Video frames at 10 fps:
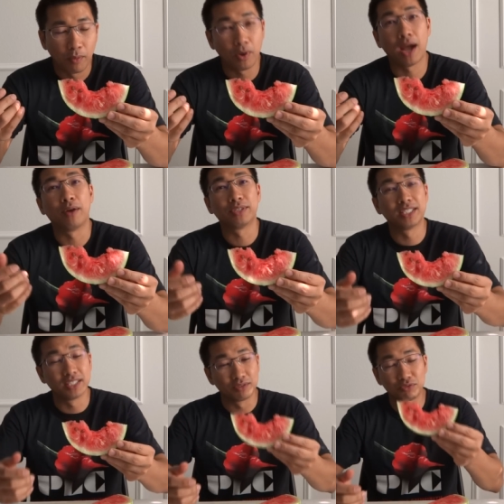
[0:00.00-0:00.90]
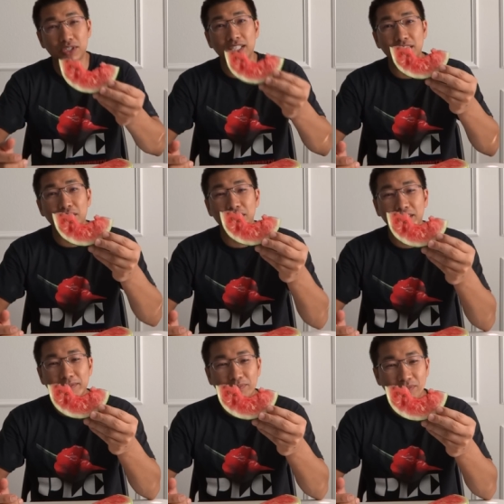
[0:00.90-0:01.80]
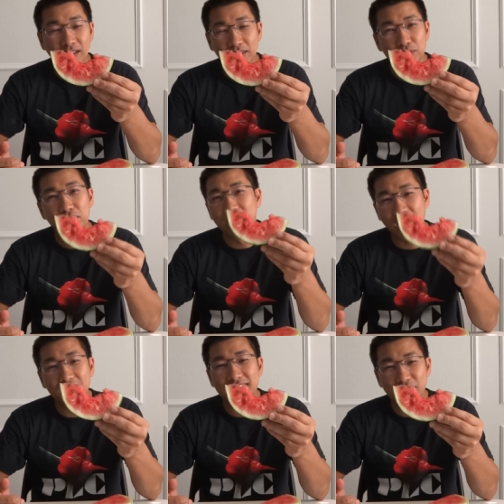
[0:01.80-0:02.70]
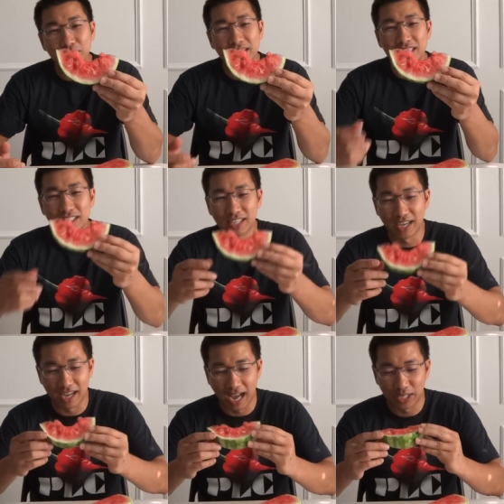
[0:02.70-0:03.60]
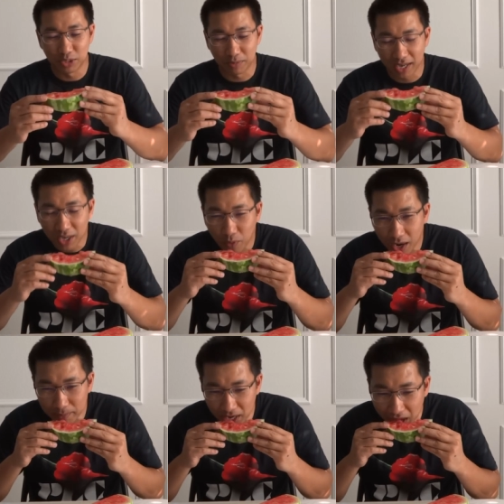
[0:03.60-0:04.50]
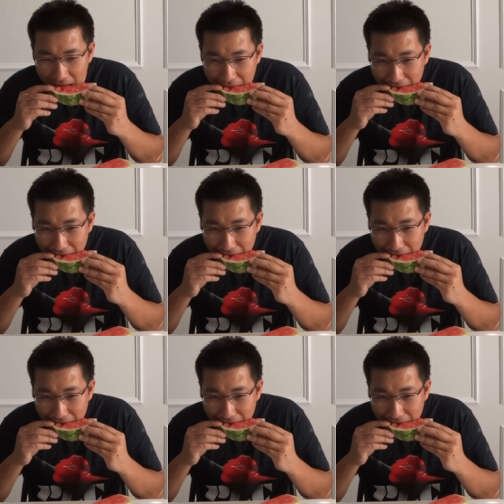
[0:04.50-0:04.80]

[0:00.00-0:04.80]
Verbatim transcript: Wow, this is really good. You cannot tell this is a hydroponic watermelon.